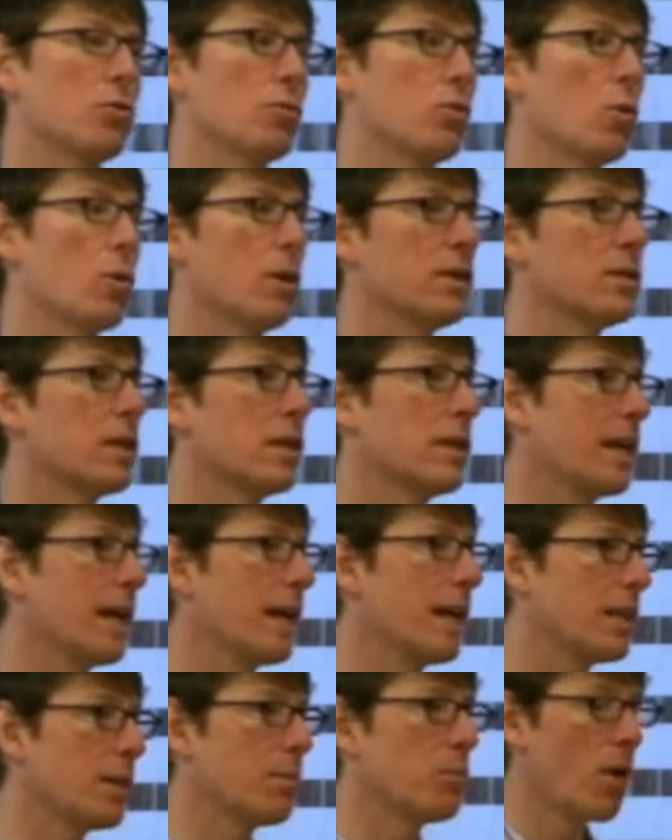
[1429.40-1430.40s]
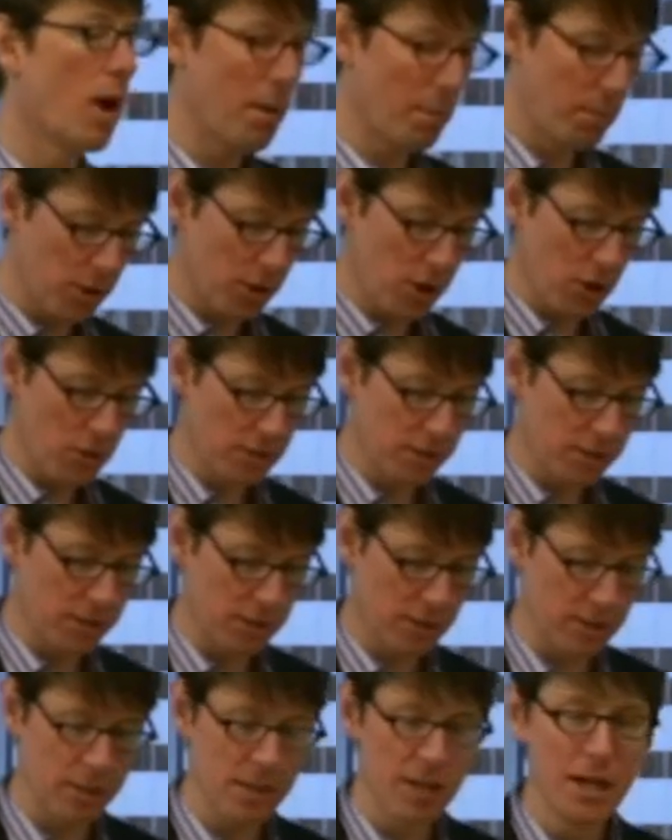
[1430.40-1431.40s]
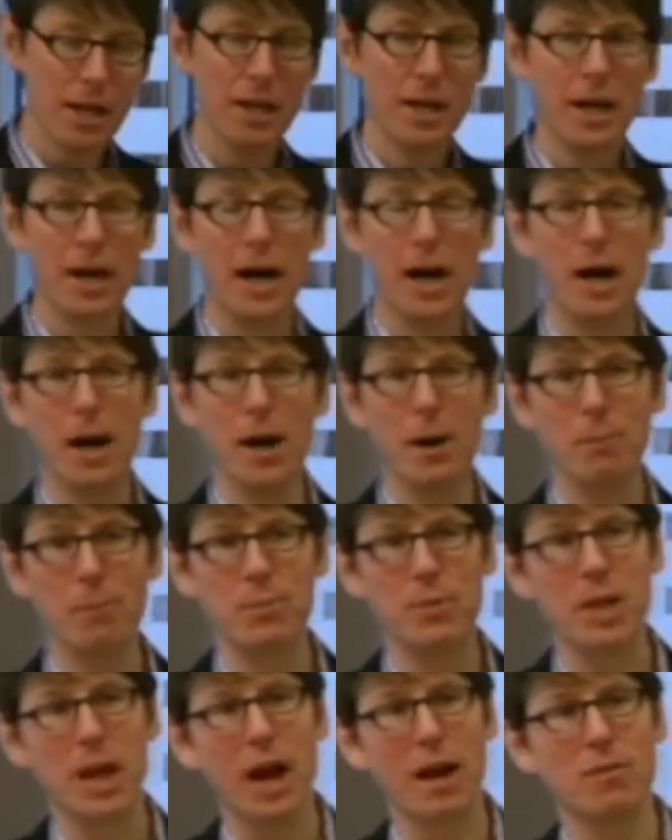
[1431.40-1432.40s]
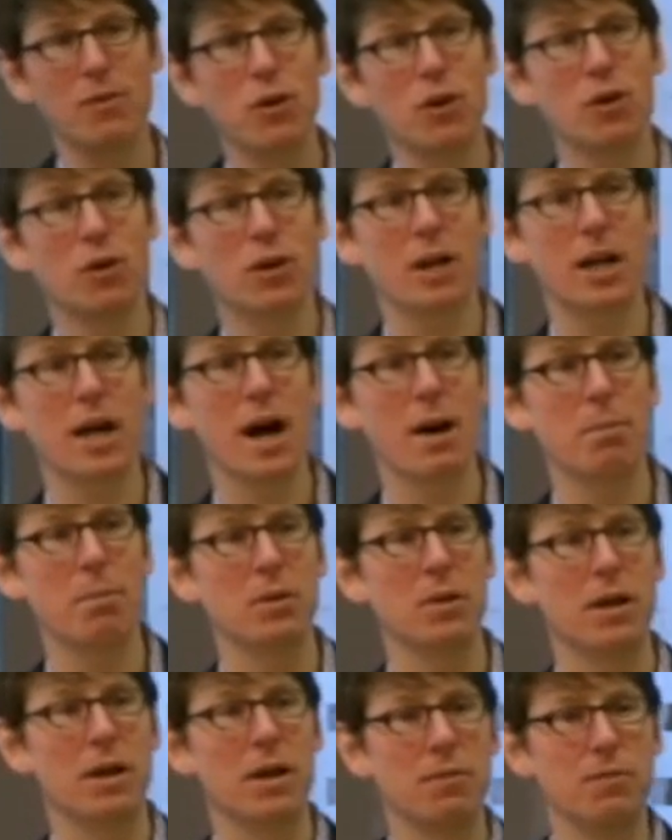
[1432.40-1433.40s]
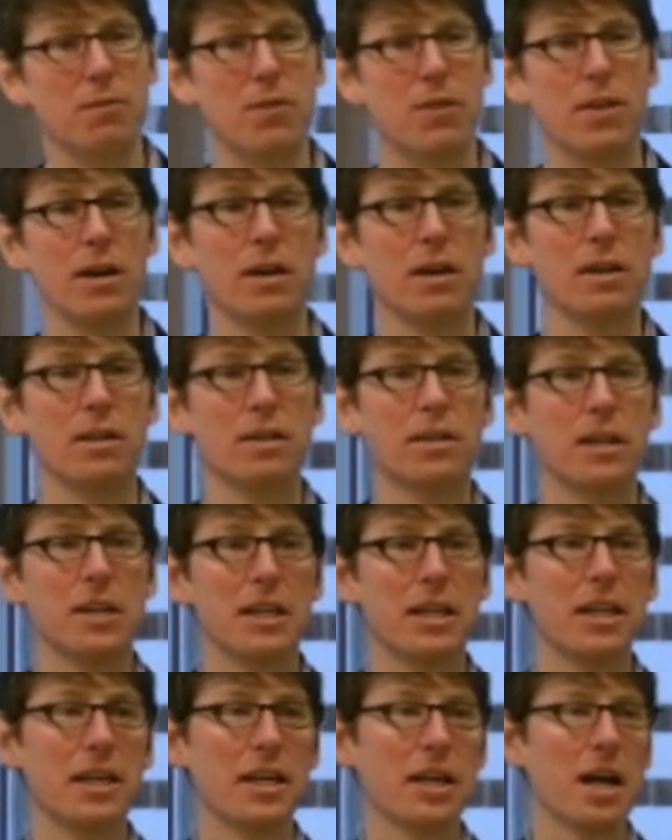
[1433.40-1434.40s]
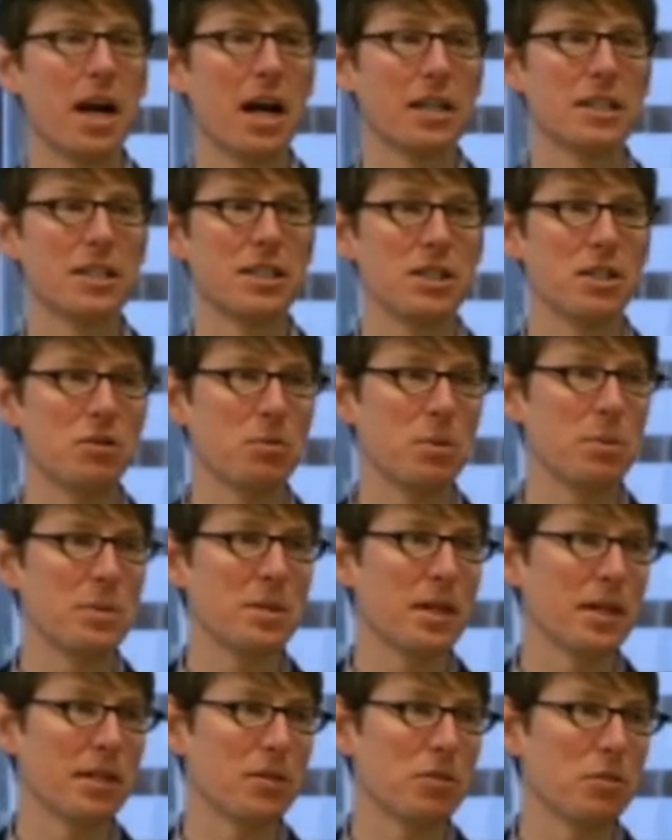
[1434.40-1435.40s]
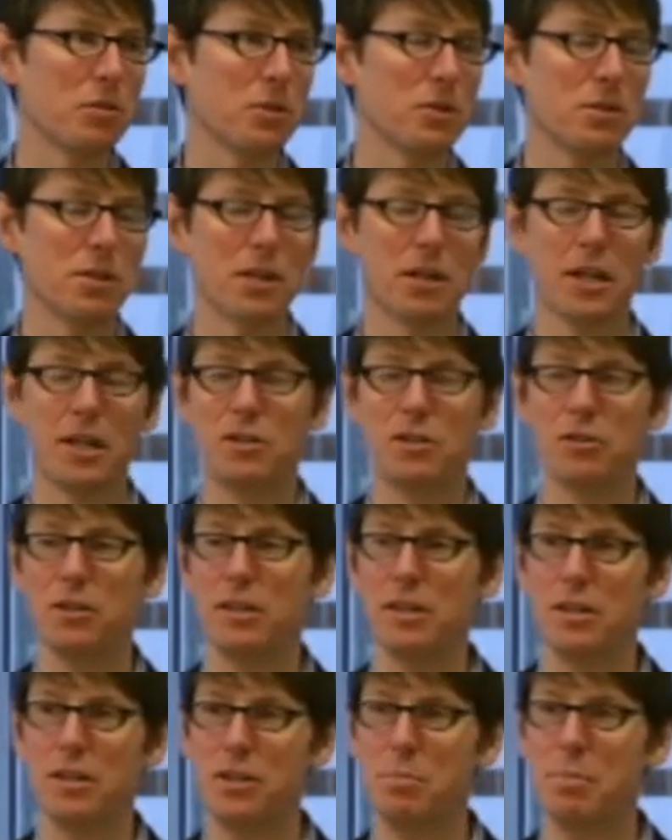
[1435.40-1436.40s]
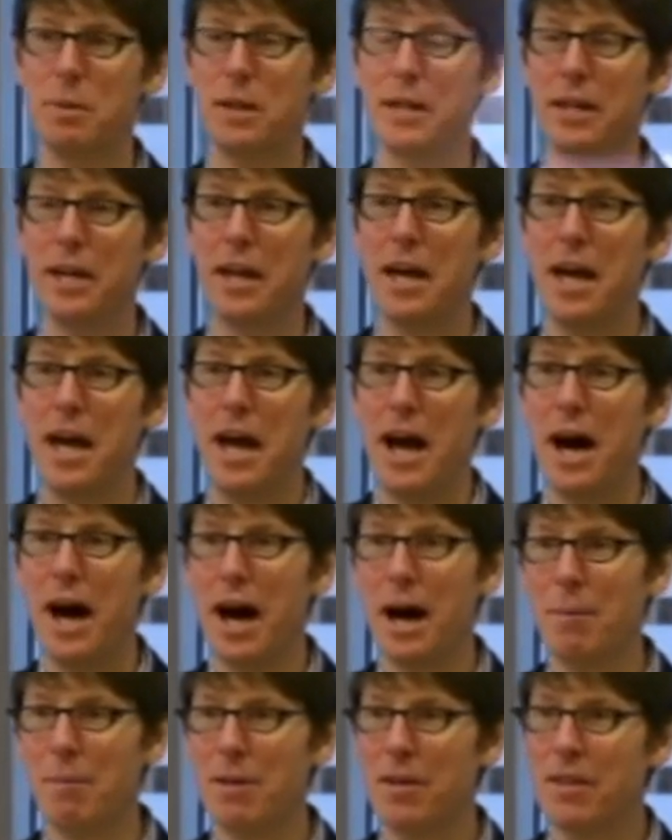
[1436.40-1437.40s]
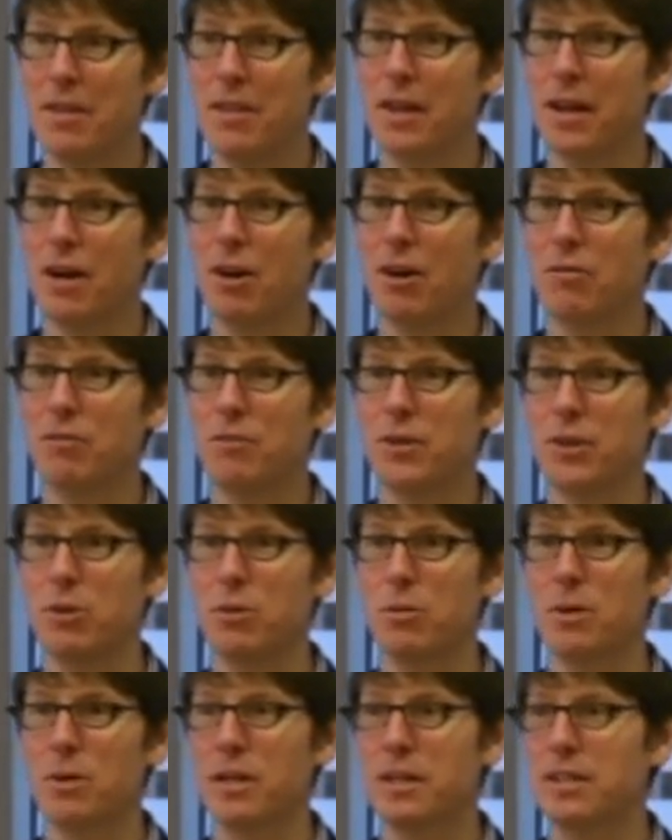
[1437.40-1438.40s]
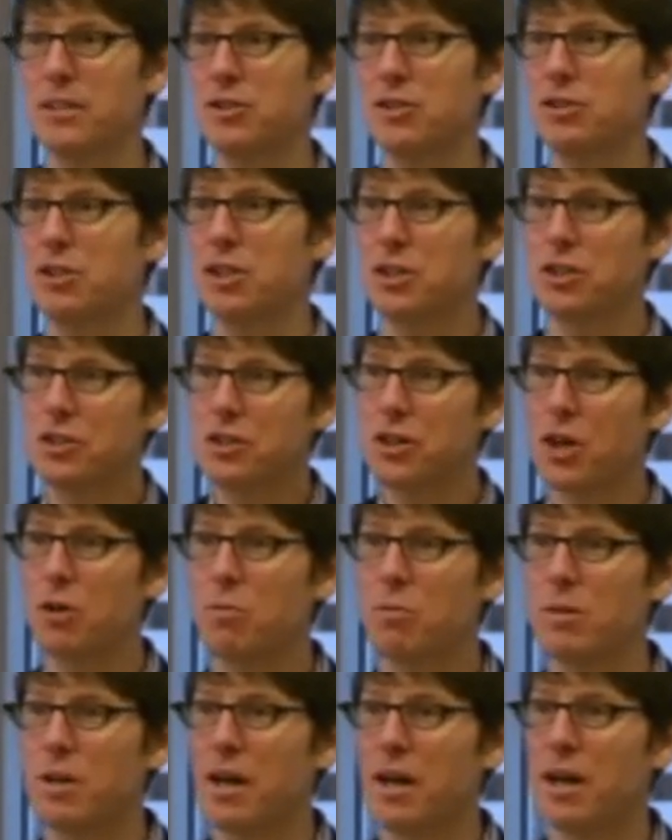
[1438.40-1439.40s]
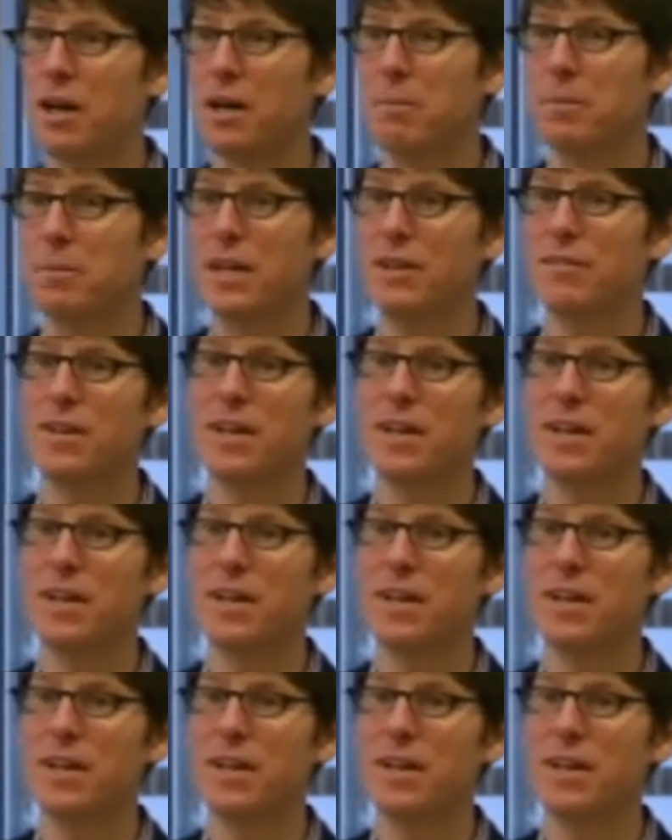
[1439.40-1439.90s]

going to get the proper notices? Um, I've heard a couple of the, the leading contest and sweepstakes lawyers in the country speak. Um, their view is just don't um, give